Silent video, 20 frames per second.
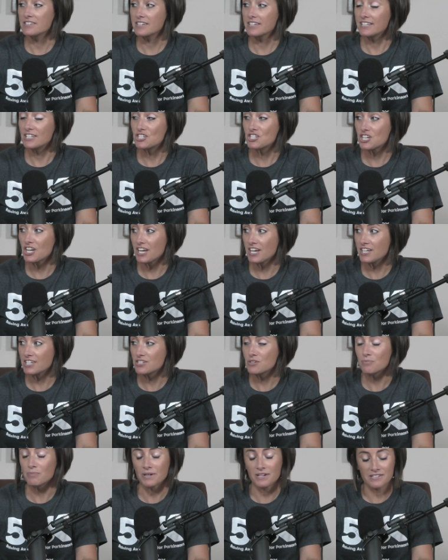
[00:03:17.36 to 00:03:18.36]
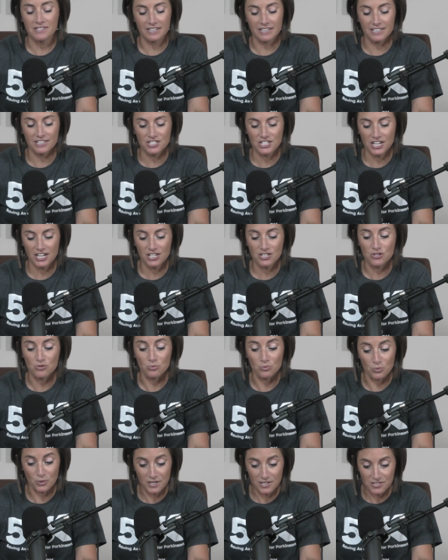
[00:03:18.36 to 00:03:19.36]
it going to change? Care. But is it going to change
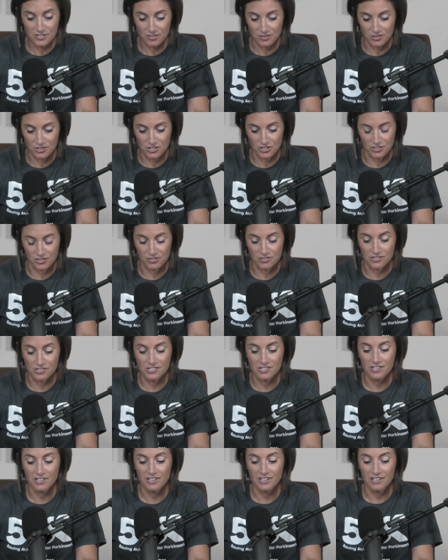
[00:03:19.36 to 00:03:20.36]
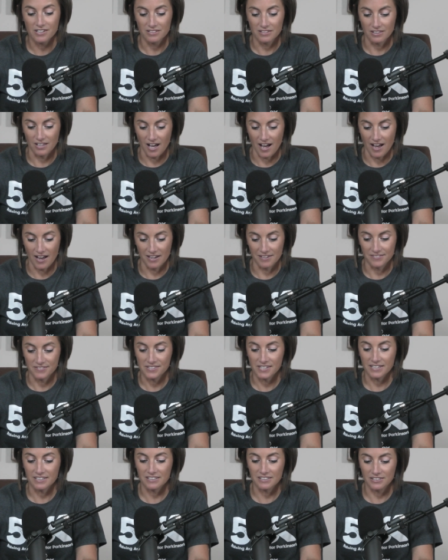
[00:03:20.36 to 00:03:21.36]
researchers' lives
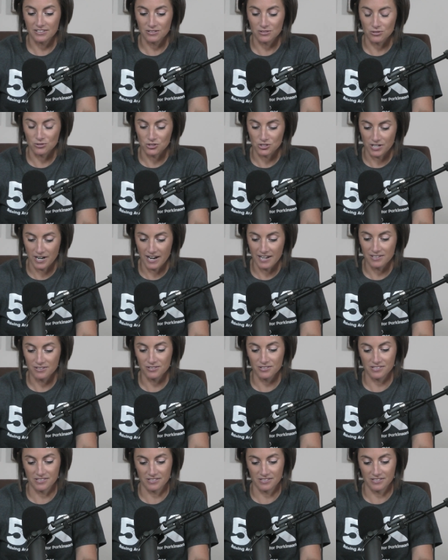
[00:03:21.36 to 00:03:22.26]
and clinical trials